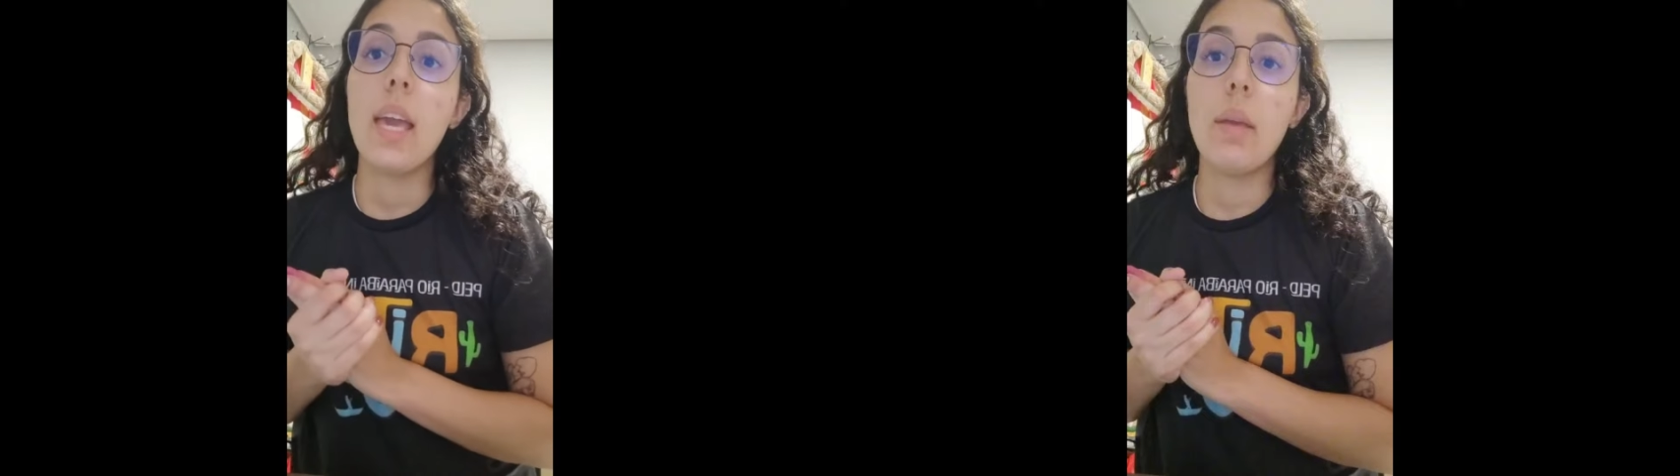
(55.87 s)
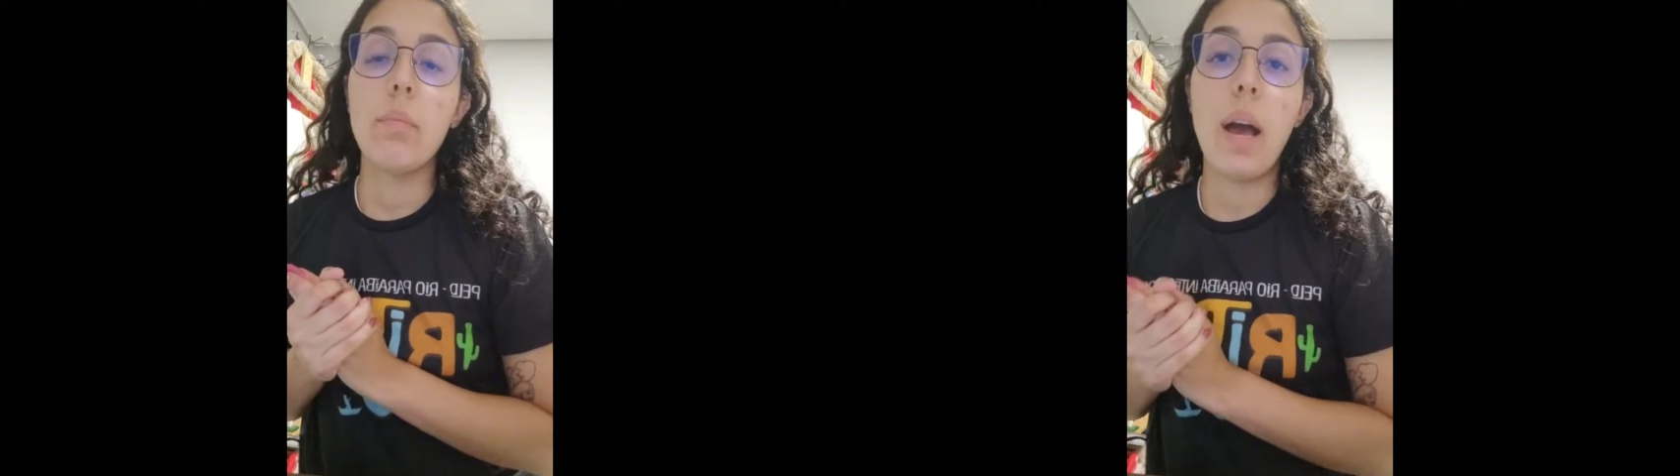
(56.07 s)

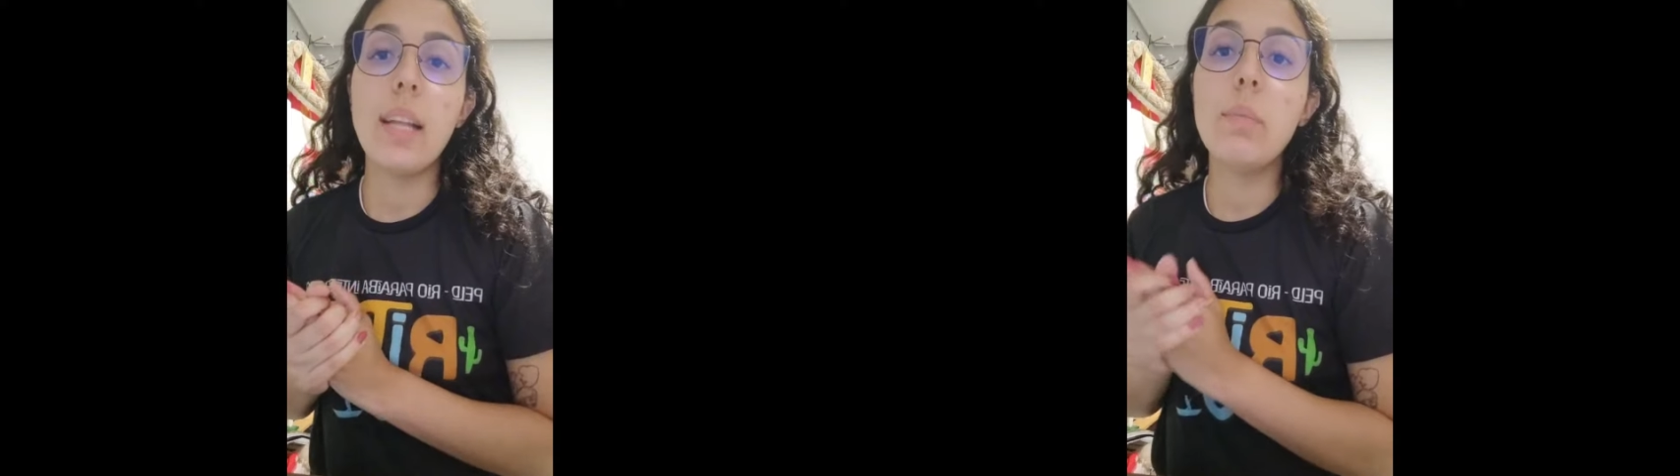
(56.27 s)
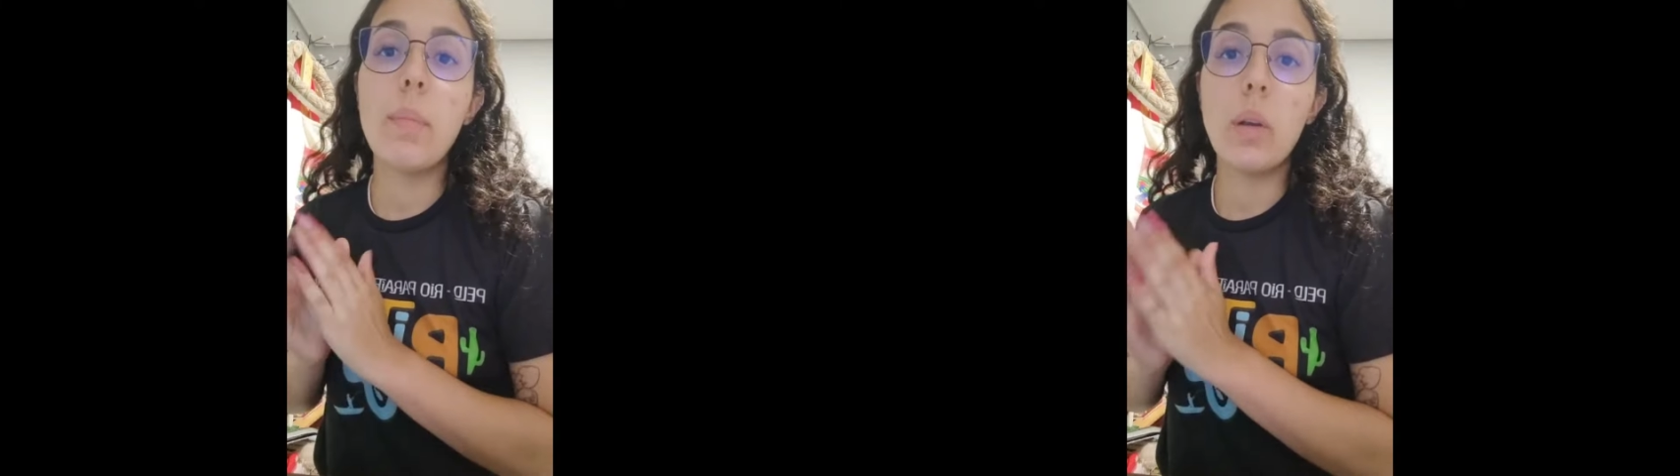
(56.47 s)
in
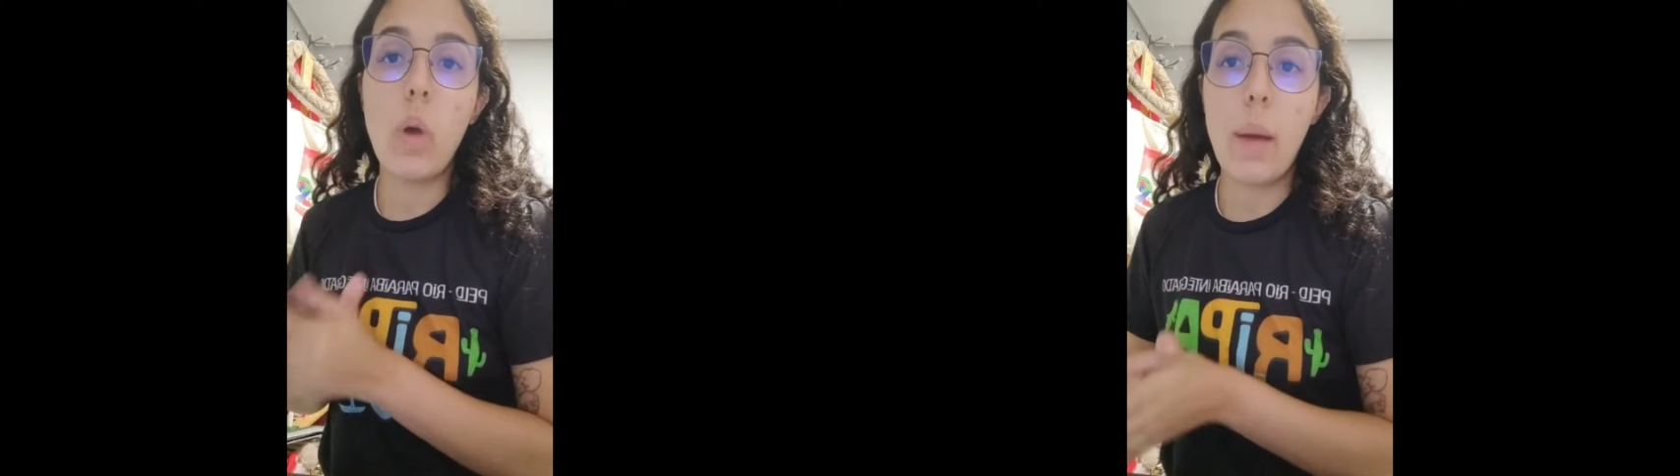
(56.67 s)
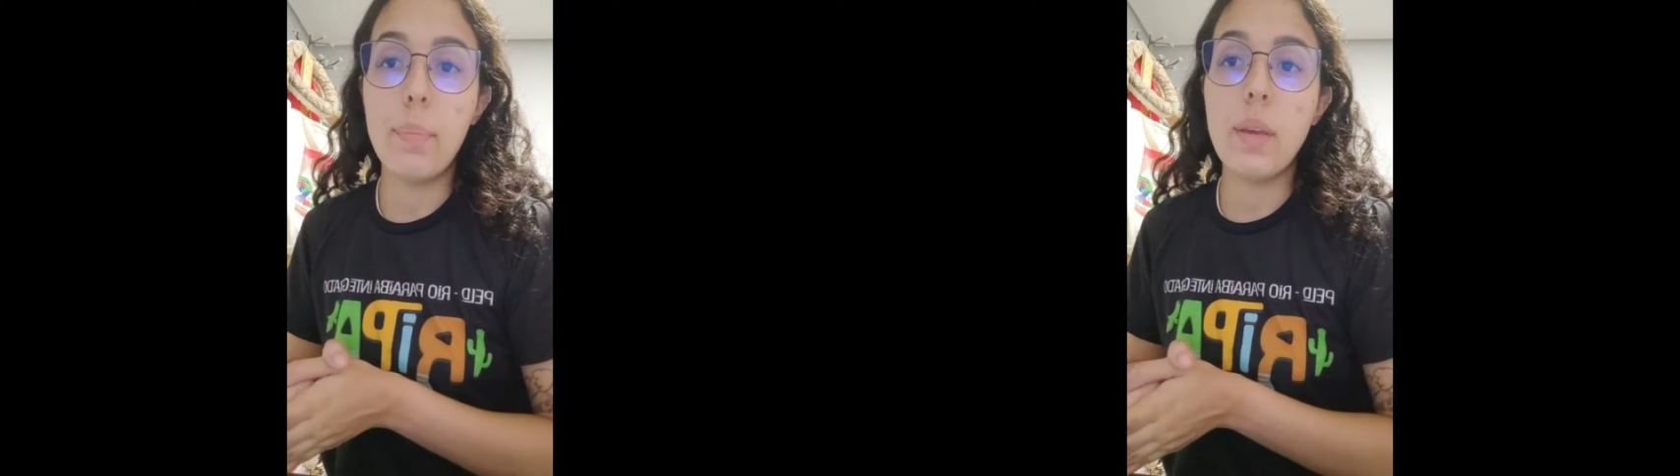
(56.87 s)
Bari
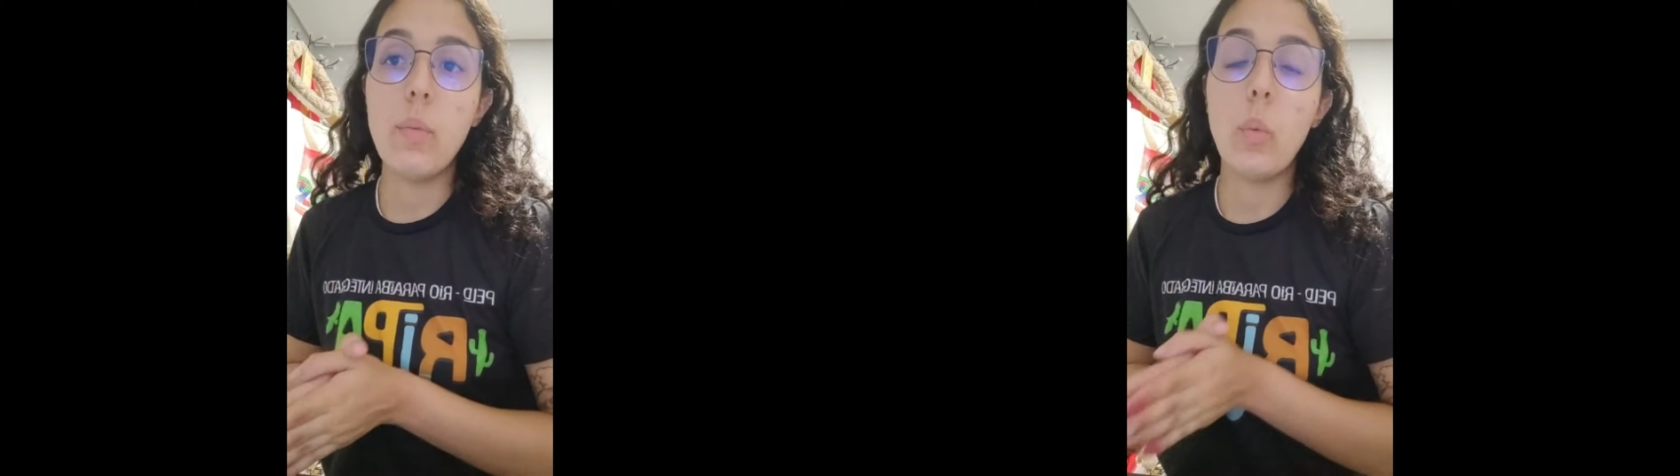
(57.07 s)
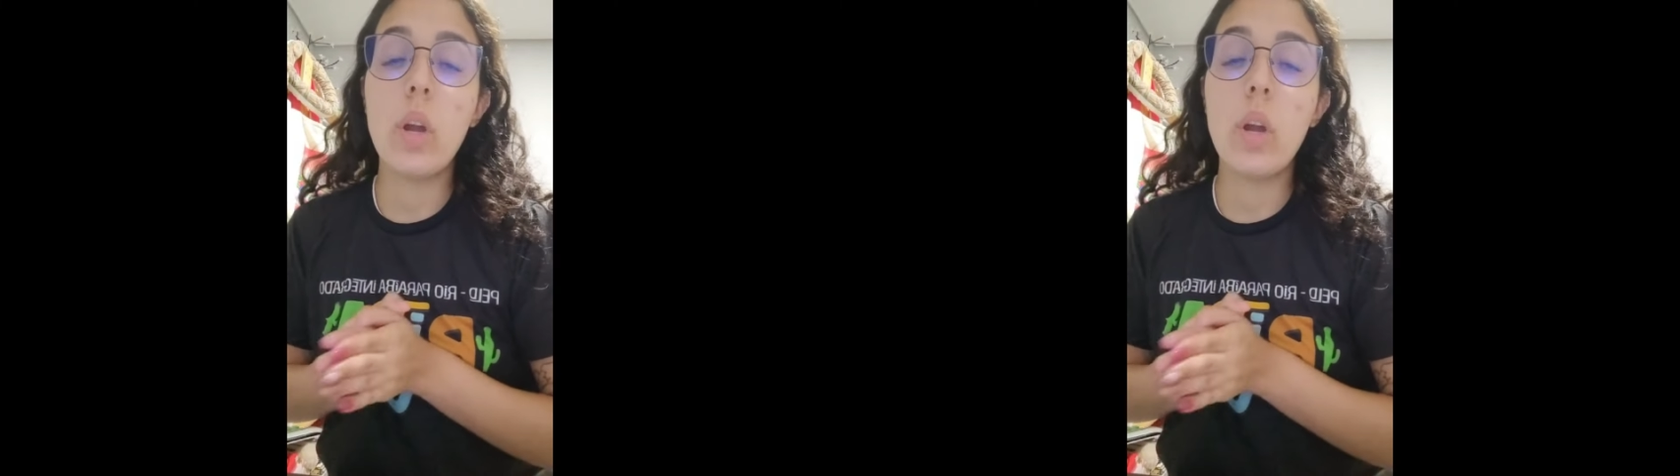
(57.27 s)
Mamanguape